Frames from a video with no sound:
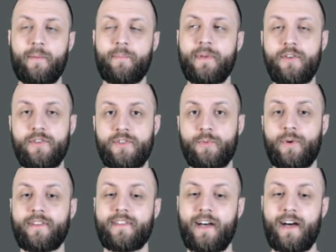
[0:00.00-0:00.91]
be used
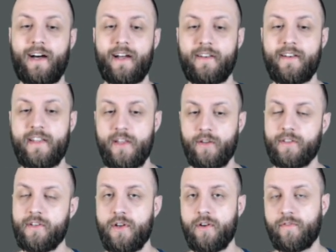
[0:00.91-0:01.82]
with the
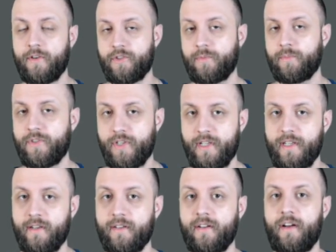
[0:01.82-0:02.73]
Neo virtual
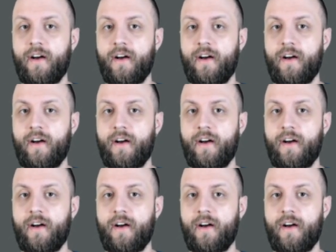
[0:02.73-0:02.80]
machine,